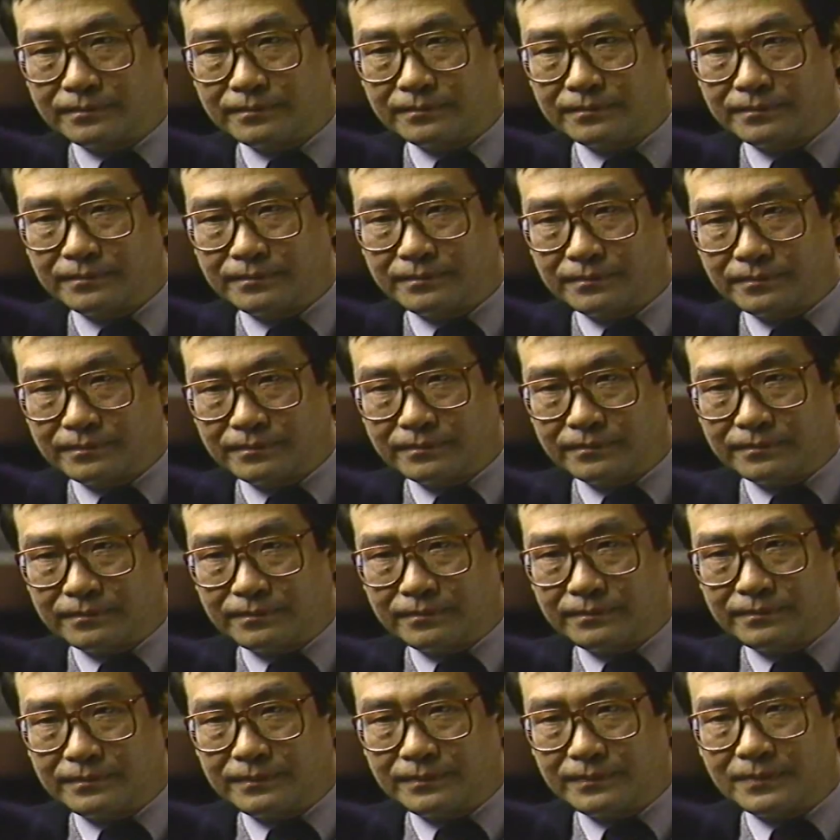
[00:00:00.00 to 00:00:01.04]

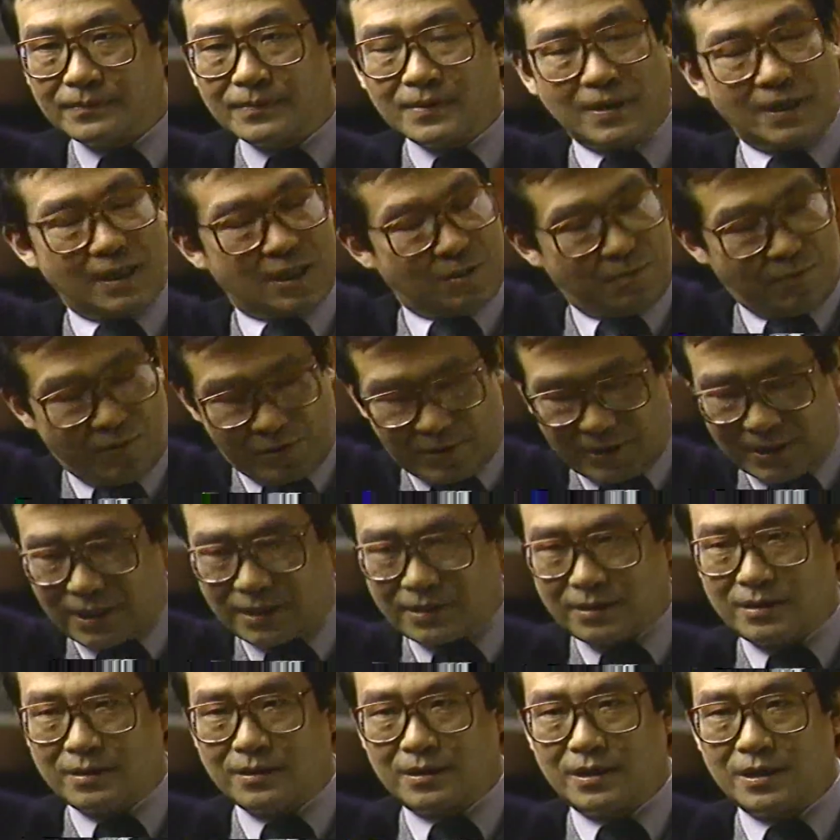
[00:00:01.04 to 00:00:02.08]
military and that's
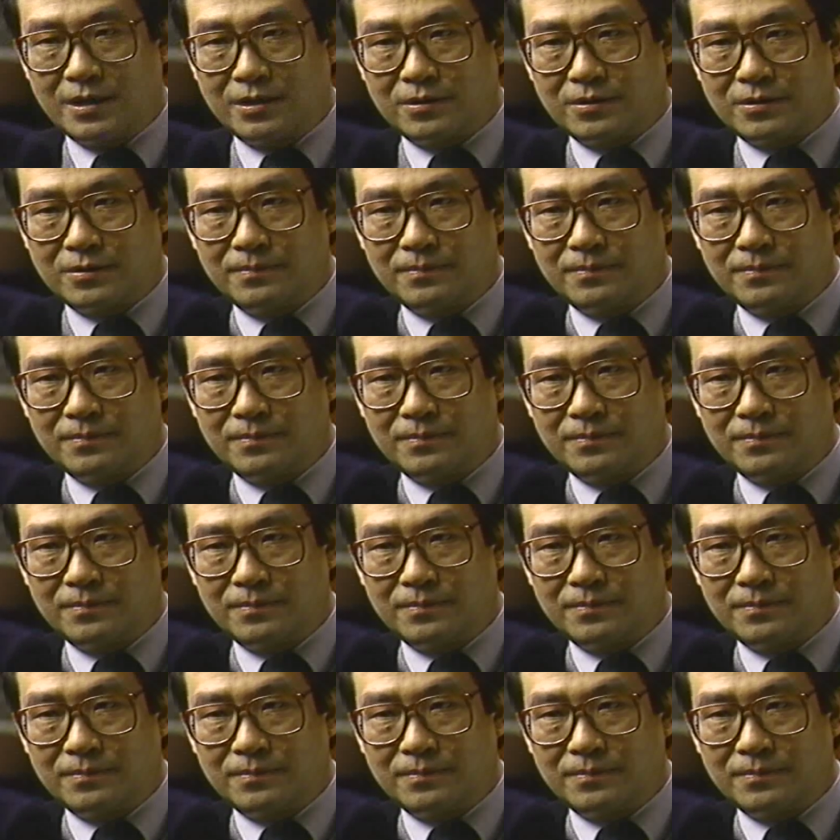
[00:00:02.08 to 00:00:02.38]
workers, the case.